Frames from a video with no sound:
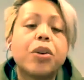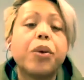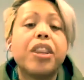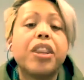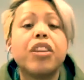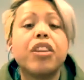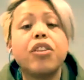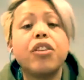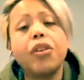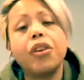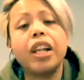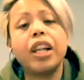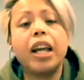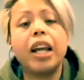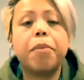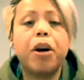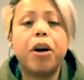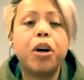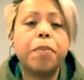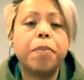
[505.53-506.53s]
And so when the
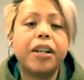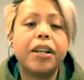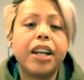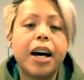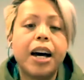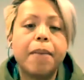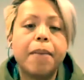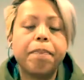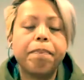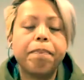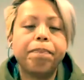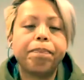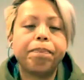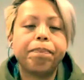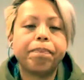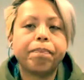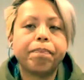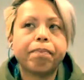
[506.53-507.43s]
new club opened up,